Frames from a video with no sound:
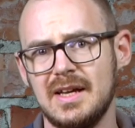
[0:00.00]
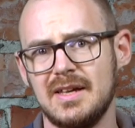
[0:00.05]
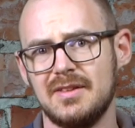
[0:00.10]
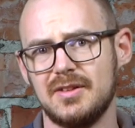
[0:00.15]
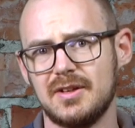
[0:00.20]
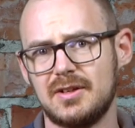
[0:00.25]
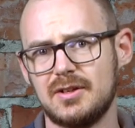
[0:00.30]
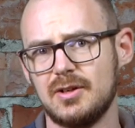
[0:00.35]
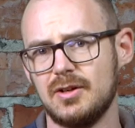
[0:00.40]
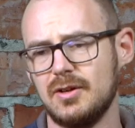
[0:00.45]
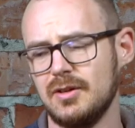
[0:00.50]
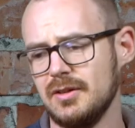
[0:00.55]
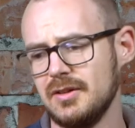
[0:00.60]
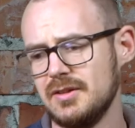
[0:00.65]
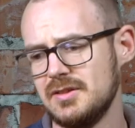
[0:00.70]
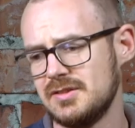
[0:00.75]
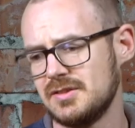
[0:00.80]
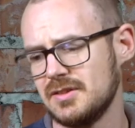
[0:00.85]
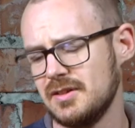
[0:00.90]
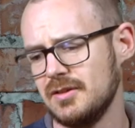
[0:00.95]
The
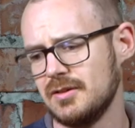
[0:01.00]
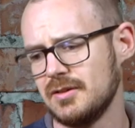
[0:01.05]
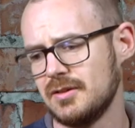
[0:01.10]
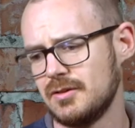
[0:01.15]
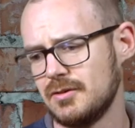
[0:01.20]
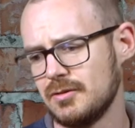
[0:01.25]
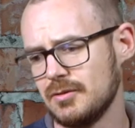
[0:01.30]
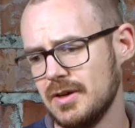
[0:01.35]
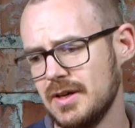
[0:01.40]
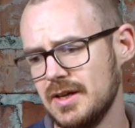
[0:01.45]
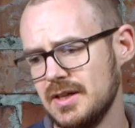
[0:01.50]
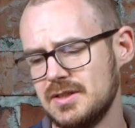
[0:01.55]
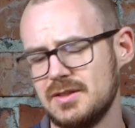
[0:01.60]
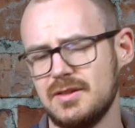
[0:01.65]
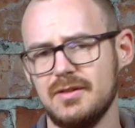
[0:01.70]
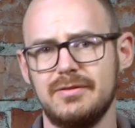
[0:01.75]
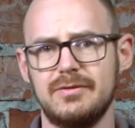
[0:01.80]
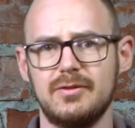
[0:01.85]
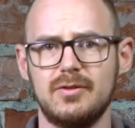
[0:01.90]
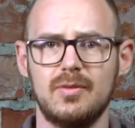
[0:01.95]
colours are great,
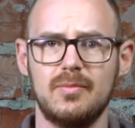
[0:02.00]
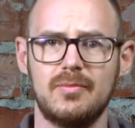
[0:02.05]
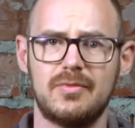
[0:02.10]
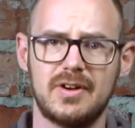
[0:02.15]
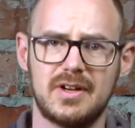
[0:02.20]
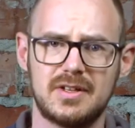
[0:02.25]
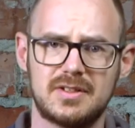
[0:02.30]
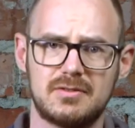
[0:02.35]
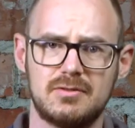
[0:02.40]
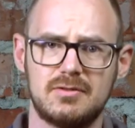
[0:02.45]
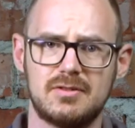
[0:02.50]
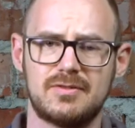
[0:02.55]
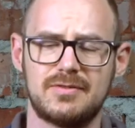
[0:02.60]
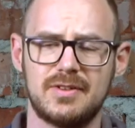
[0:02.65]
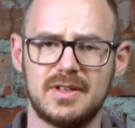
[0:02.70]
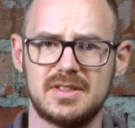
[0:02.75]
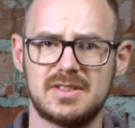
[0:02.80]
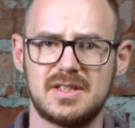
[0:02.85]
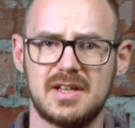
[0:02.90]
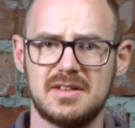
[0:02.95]
the form factor is
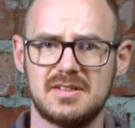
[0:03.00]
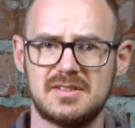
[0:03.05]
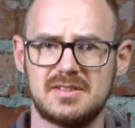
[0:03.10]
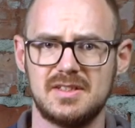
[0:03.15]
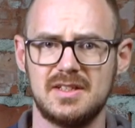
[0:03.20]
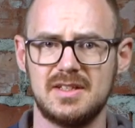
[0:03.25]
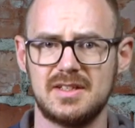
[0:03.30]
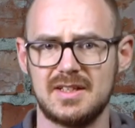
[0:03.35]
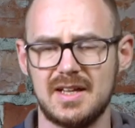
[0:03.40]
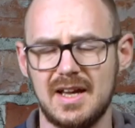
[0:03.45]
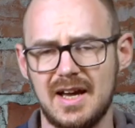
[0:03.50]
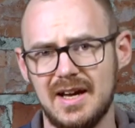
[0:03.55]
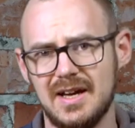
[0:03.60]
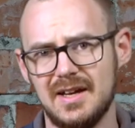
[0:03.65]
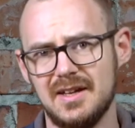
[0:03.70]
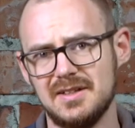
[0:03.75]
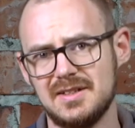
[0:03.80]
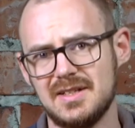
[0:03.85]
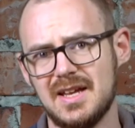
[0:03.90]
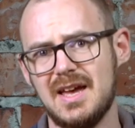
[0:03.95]
fantastic,
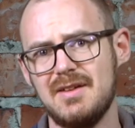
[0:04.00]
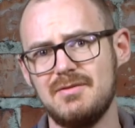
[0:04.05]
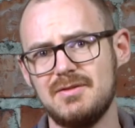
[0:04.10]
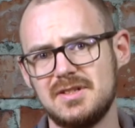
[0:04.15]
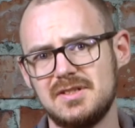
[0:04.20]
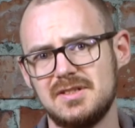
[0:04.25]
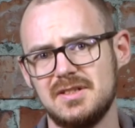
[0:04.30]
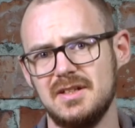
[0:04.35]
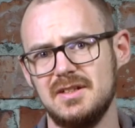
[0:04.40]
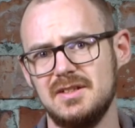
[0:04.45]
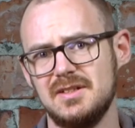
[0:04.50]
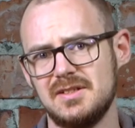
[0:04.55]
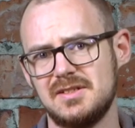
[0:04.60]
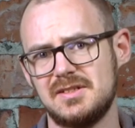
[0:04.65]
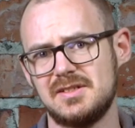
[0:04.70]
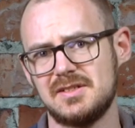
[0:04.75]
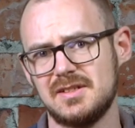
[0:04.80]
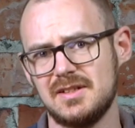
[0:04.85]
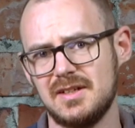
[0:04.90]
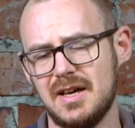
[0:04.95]
and ever
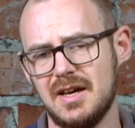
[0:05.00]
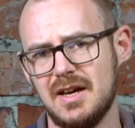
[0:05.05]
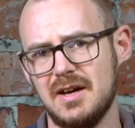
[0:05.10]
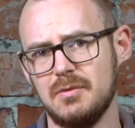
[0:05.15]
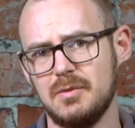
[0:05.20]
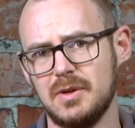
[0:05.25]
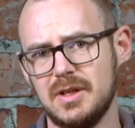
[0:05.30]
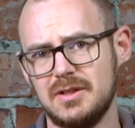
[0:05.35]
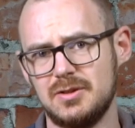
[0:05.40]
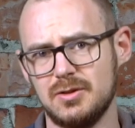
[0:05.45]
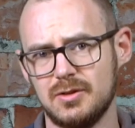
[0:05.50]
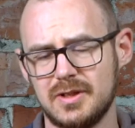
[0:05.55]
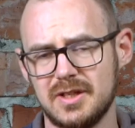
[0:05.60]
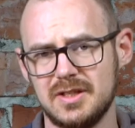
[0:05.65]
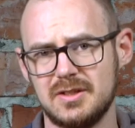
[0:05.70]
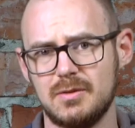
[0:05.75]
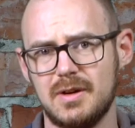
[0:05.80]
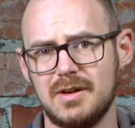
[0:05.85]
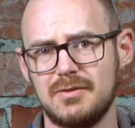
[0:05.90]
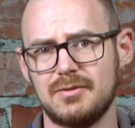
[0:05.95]
since we took it
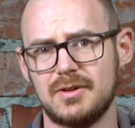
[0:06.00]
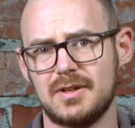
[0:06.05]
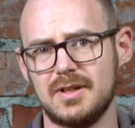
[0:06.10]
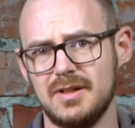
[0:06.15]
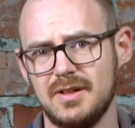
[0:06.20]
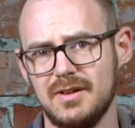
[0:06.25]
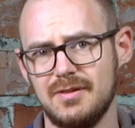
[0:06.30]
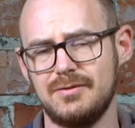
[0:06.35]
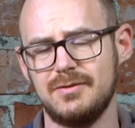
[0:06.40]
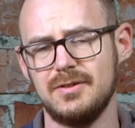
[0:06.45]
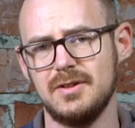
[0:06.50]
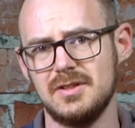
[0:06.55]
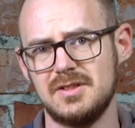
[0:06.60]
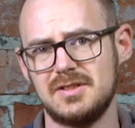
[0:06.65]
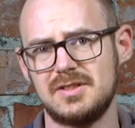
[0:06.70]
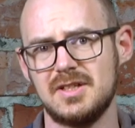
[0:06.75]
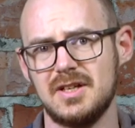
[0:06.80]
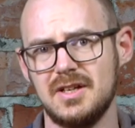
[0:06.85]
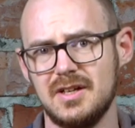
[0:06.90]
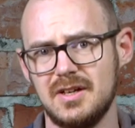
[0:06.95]
to Africa that first
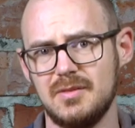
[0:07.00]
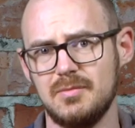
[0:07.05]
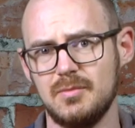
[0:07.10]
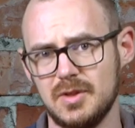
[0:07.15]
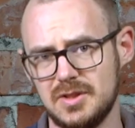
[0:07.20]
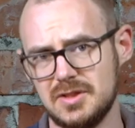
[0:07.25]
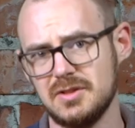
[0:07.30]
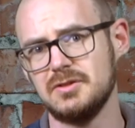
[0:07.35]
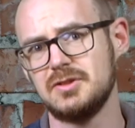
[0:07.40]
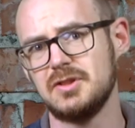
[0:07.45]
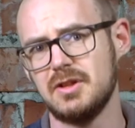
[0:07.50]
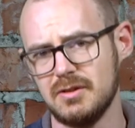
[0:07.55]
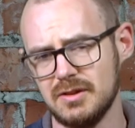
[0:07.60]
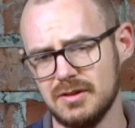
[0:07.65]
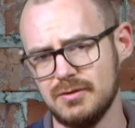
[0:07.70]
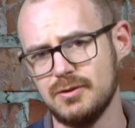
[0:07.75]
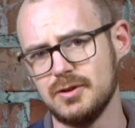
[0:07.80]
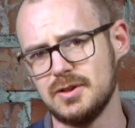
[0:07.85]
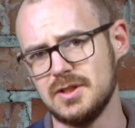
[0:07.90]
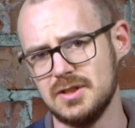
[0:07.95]
time, which I'll show you the
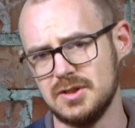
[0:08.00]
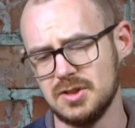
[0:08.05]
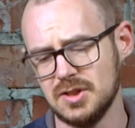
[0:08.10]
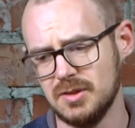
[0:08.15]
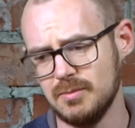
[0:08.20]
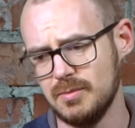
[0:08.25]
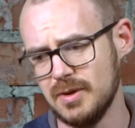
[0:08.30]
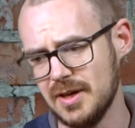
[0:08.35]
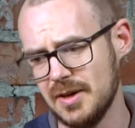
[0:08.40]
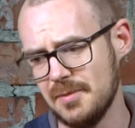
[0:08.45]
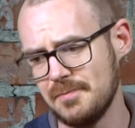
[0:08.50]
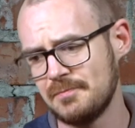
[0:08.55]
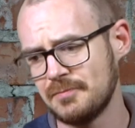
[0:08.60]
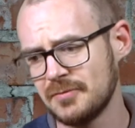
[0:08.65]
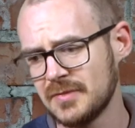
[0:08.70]
footage in a bit,